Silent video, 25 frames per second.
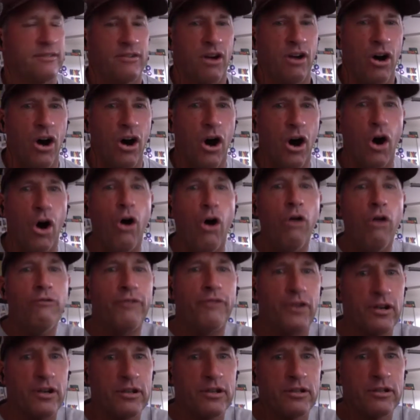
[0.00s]

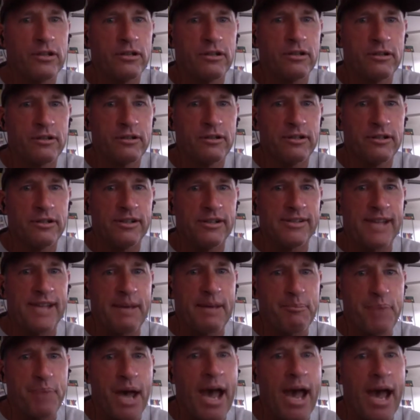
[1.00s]
over? Is
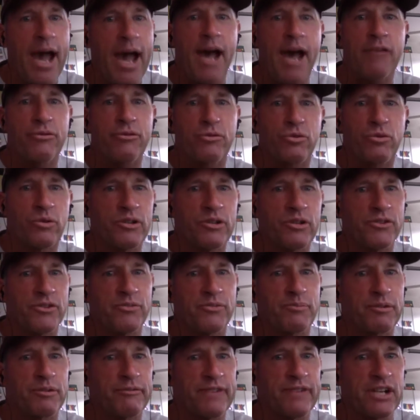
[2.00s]
that path towards
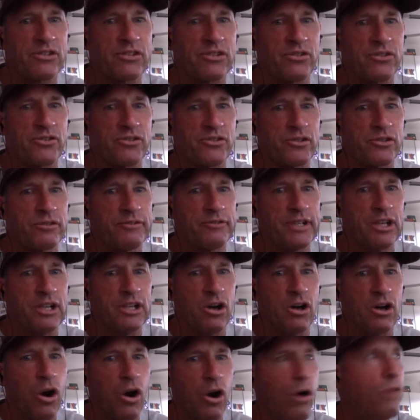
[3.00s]
professional surfing
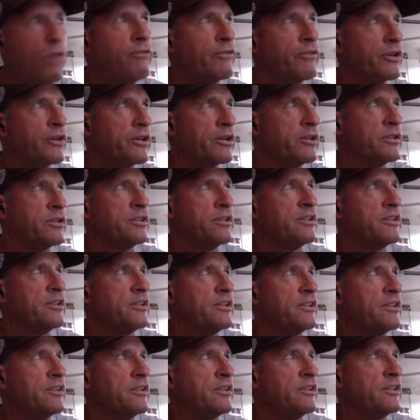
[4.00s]
over?
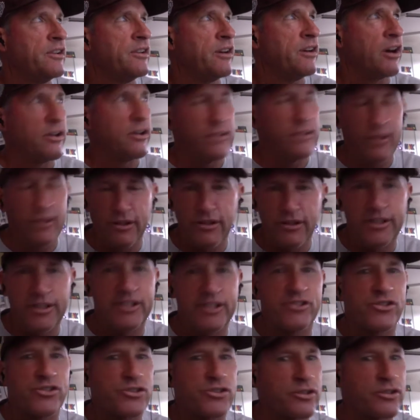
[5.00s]
Are Little League
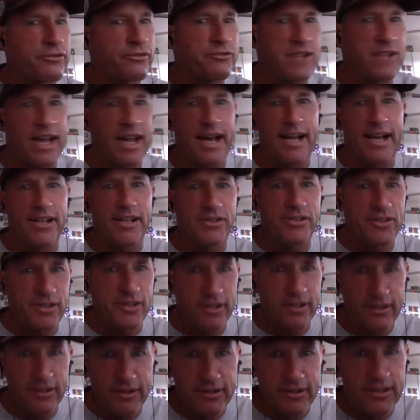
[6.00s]
surf dads
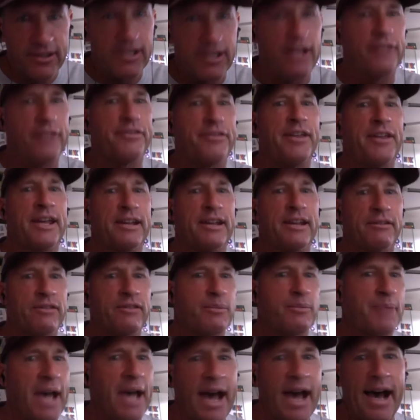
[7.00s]
a thing of the
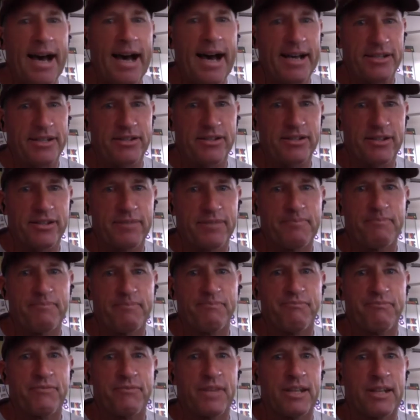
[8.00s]
past?
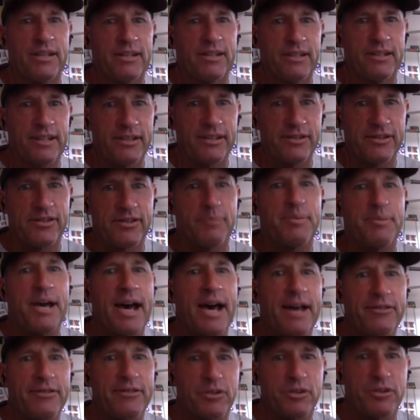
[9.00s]
Is the
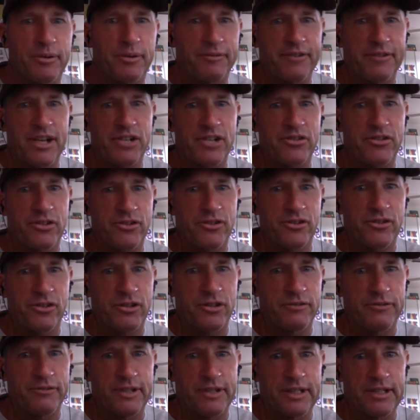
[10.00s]
path to professional
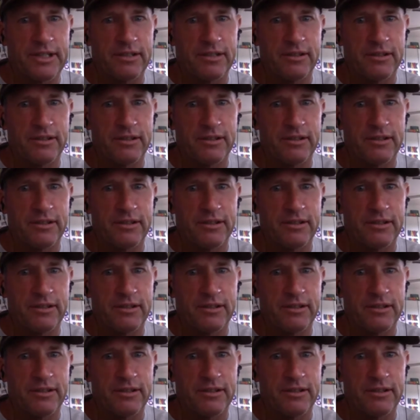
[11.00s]
surfing